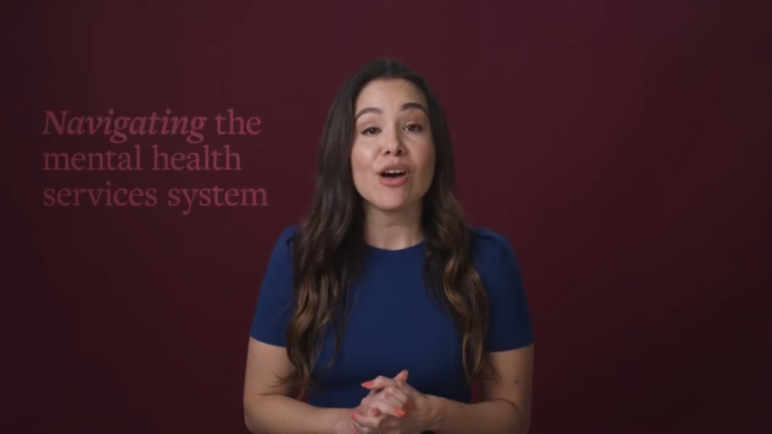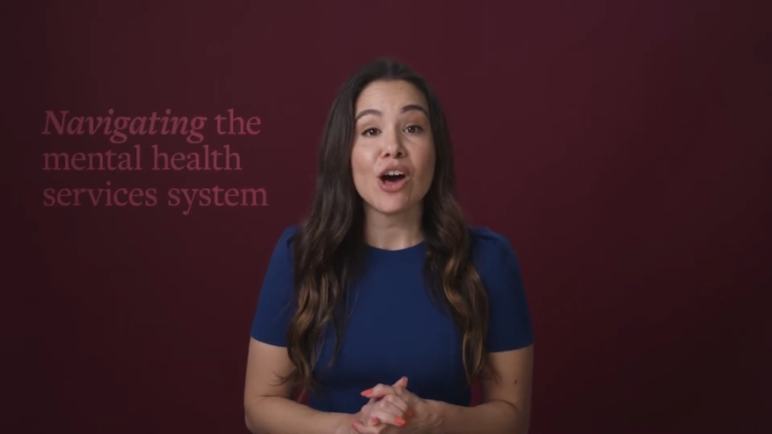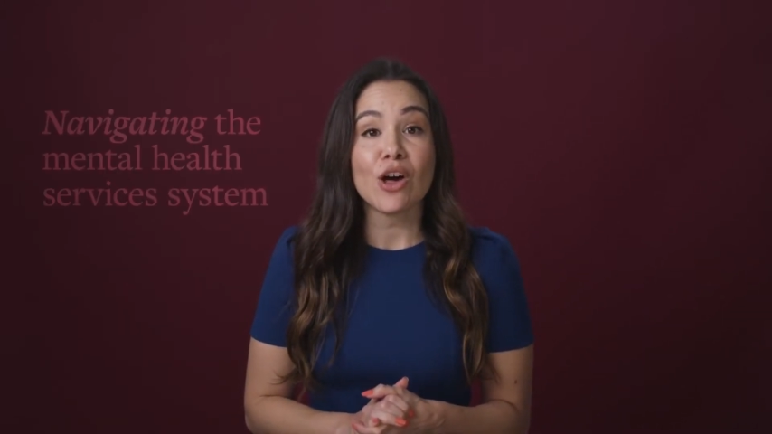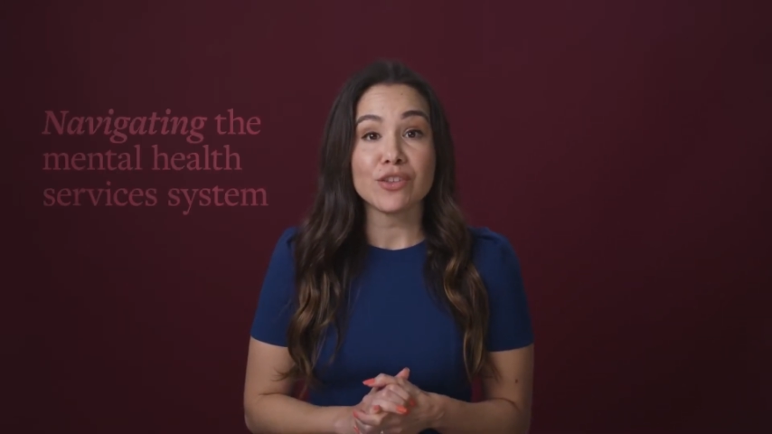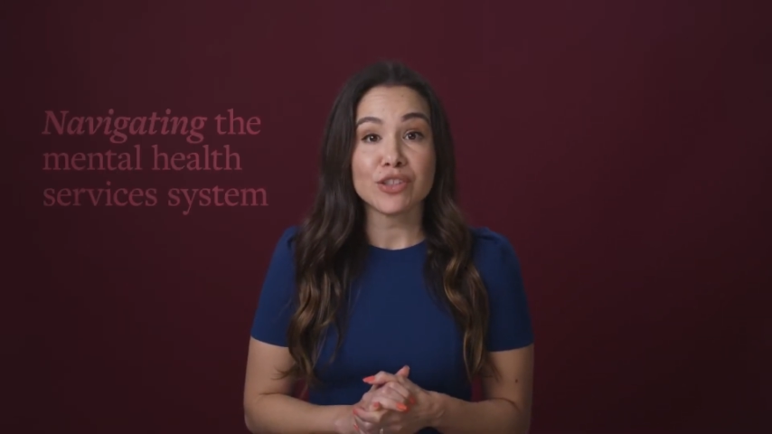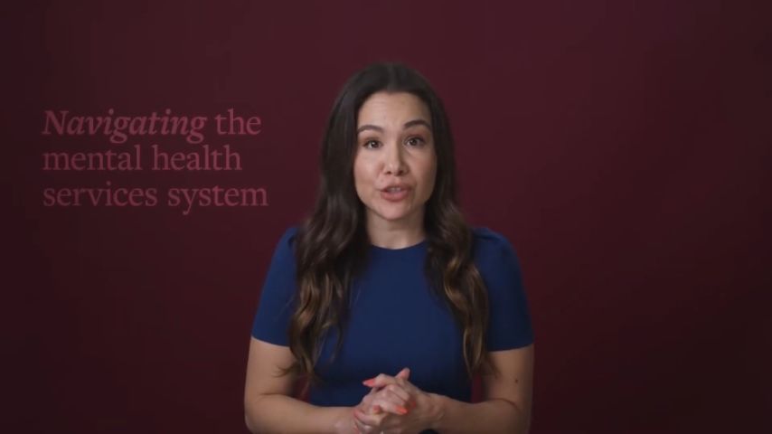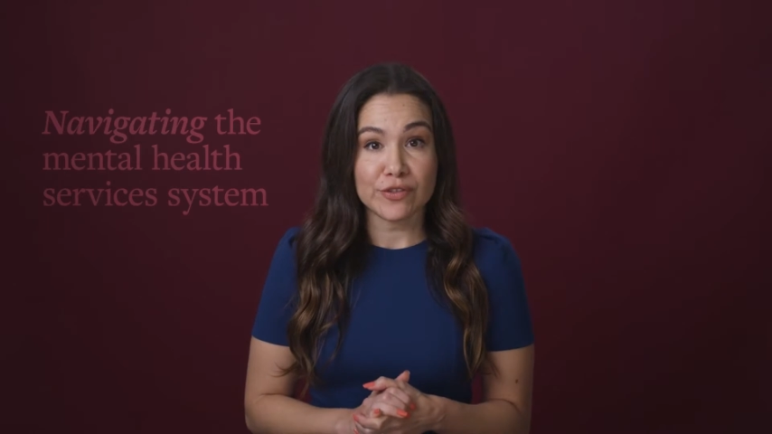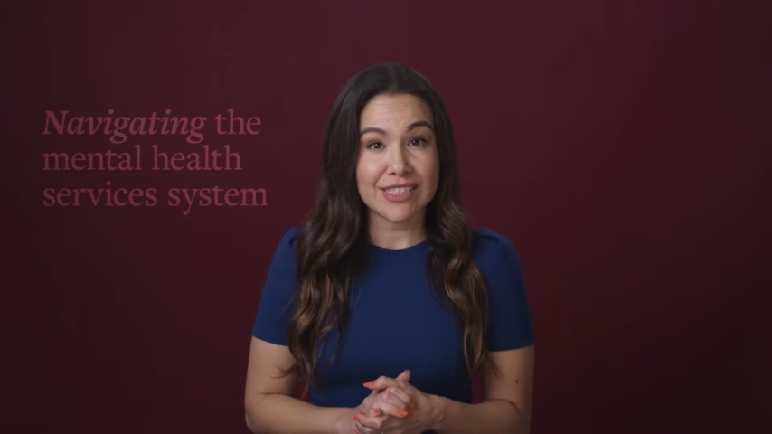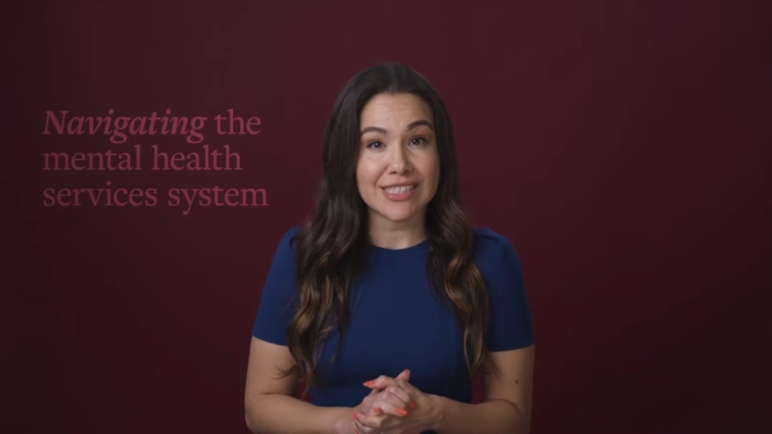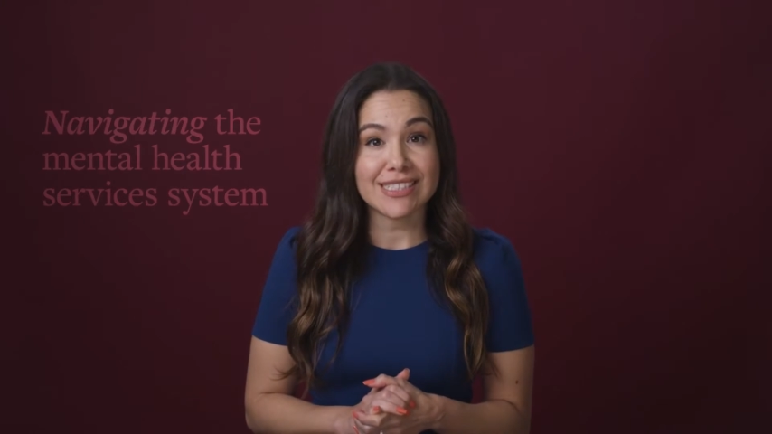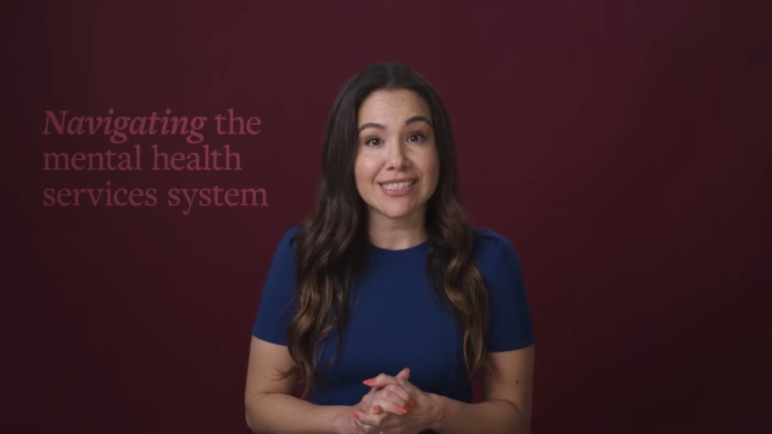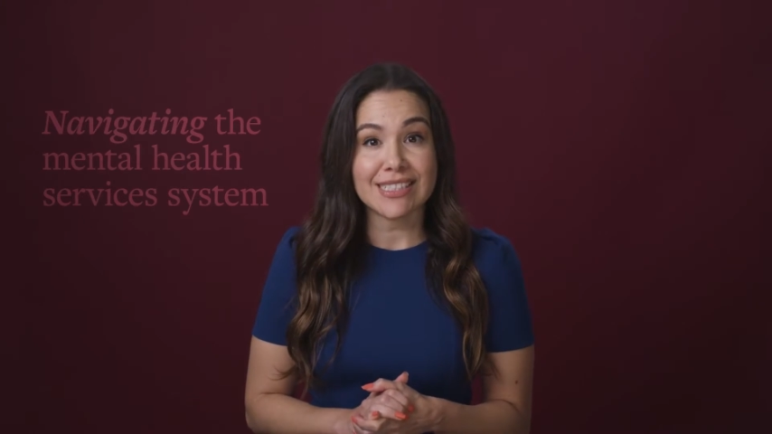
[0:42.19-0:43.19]
health
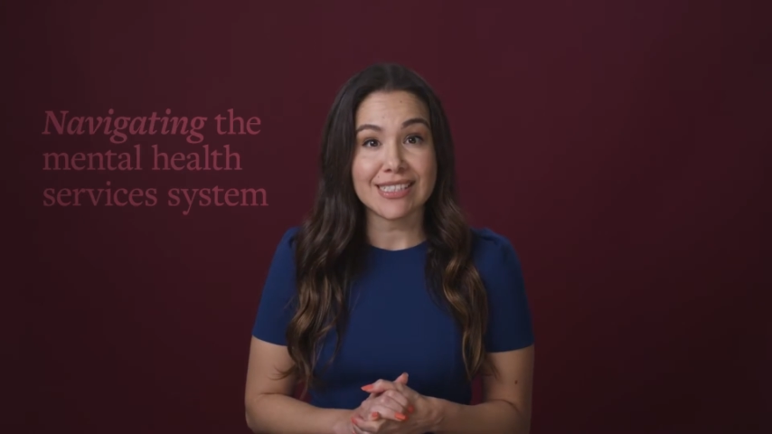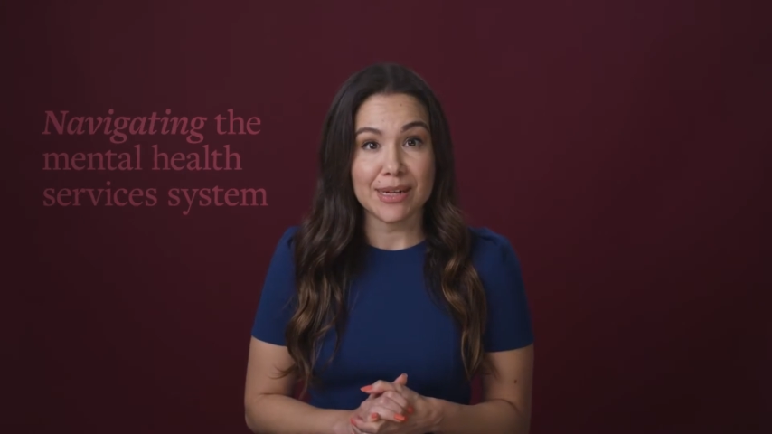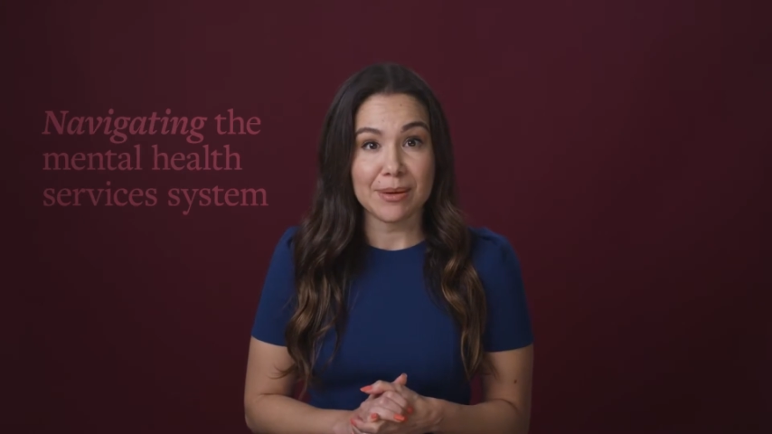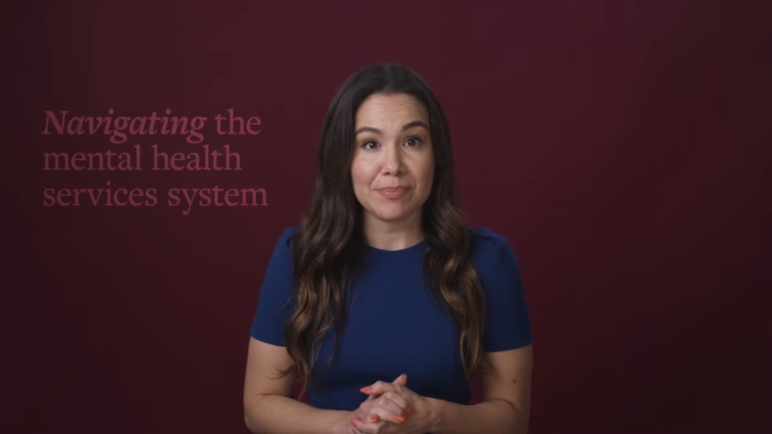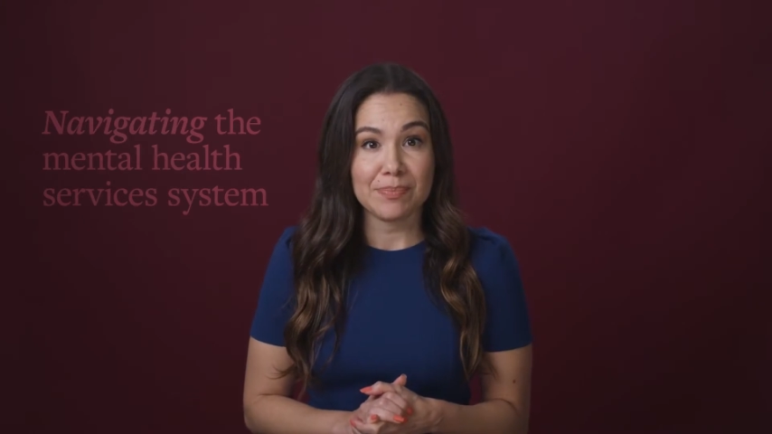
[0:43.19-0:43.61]
services system